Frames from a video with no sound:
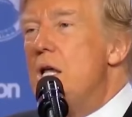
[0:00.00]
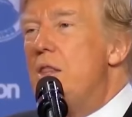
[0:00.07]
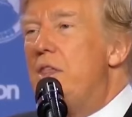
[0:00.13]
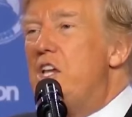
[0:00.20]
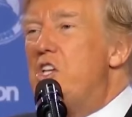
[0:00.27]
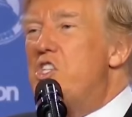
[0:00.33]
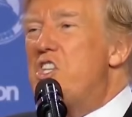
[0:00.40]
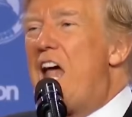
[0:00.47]

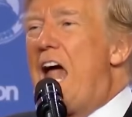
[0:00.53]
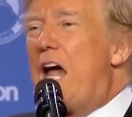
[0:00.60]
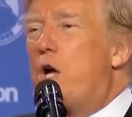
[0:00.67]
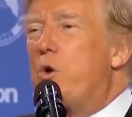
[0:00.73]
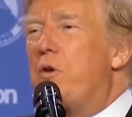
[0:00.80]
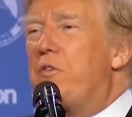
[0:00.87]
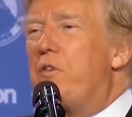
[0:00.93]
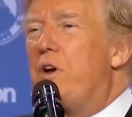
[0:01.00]
They
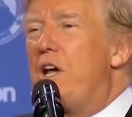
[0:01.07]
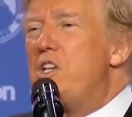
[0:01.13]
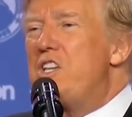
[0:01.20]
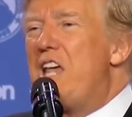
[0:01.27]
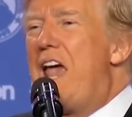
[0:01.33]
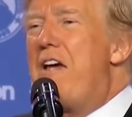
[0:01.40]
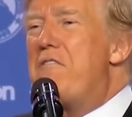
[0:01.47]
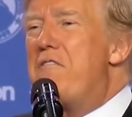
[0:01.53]

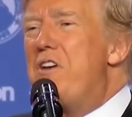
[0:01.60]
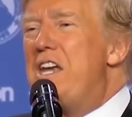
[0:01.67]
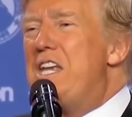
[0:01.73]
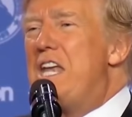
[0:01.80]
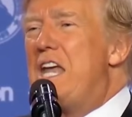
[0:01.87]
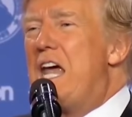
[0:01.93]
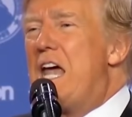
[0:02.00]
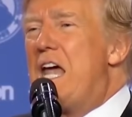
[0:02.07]
sacrifice every
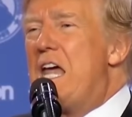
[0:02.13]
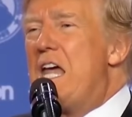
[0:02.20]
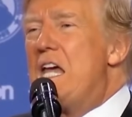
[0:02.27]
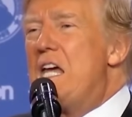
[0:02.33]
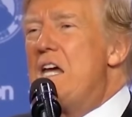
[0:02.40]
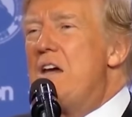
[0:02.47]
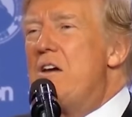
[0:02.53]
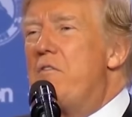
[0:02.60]
day
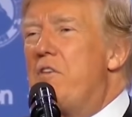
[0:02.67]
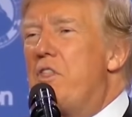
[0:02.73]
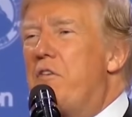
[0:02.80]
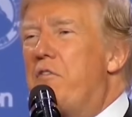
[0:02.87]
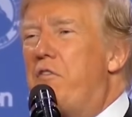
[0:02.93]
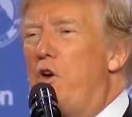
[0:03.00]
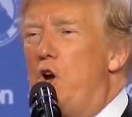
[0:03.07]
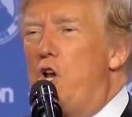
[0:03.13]
for the
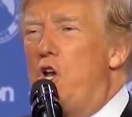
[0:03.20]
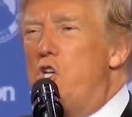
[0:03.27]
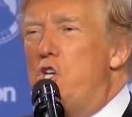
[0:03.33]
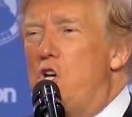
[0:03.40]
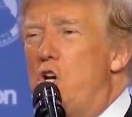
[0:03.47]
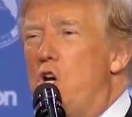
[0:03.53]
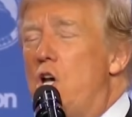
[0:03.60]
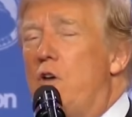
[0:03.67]

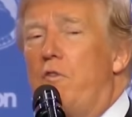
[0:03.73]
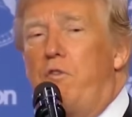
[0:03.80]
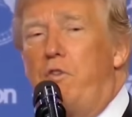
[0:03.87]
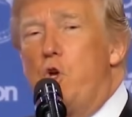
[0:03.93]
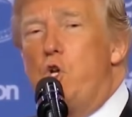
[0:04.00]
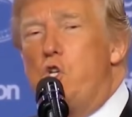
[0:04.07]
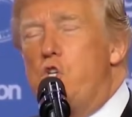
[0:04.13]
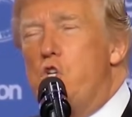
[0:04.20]
furniture and
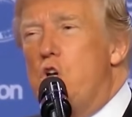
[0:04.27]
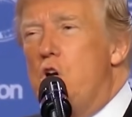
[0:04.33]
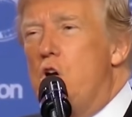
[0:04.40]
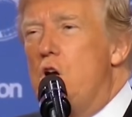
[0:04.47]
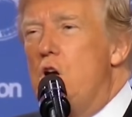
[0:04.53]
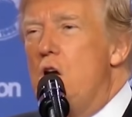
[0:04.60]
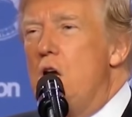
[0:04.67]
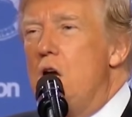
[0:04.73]
future
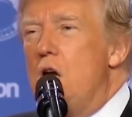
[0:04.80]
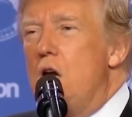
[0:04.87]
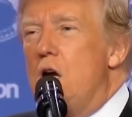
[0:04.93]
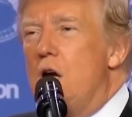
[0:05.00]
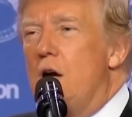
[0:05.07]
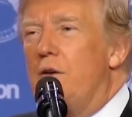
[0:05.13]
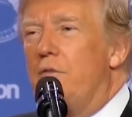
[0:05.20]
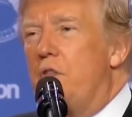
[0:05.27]

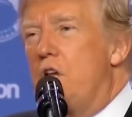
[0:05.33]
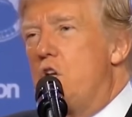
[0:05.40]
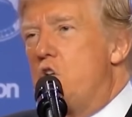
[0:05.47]
of their